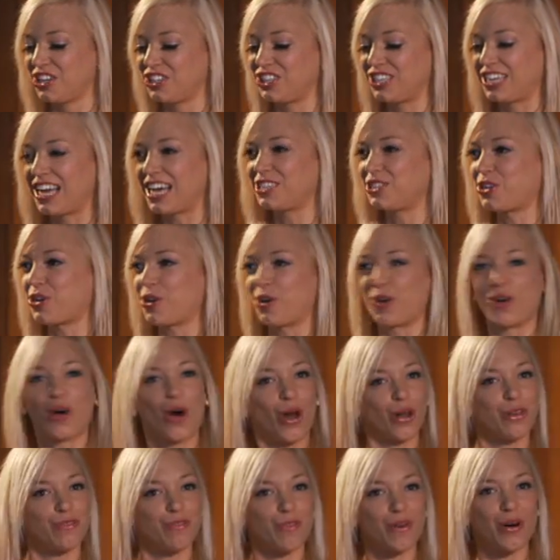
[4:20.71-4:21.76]
gets her
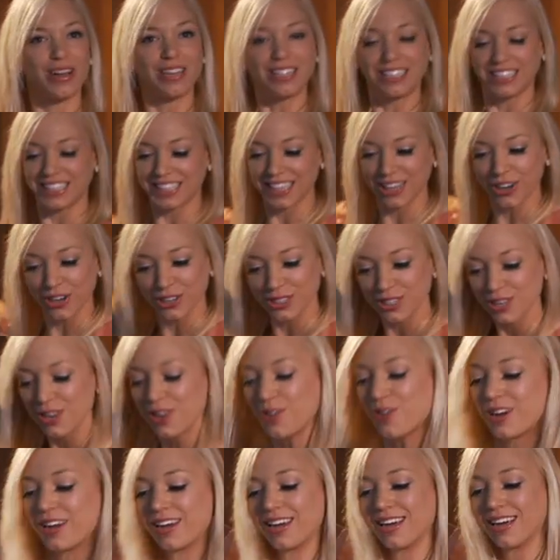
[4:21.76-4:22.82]
olive oil and she goes,
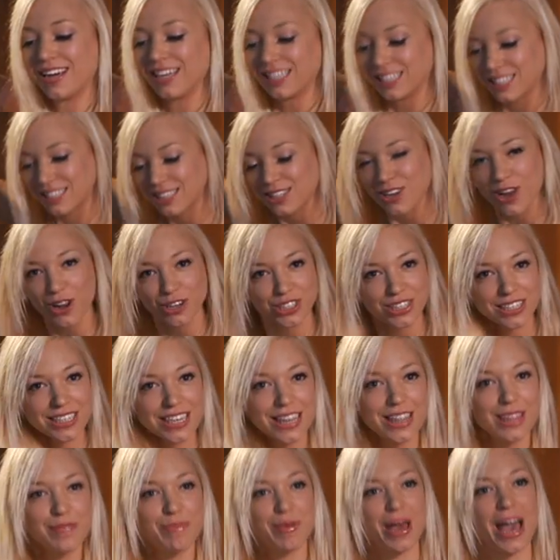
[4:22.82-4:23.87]
look, sloshes
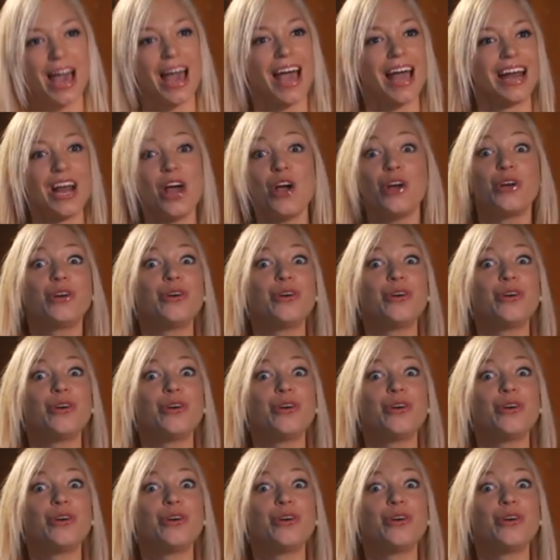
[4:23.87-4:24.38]
in the pan,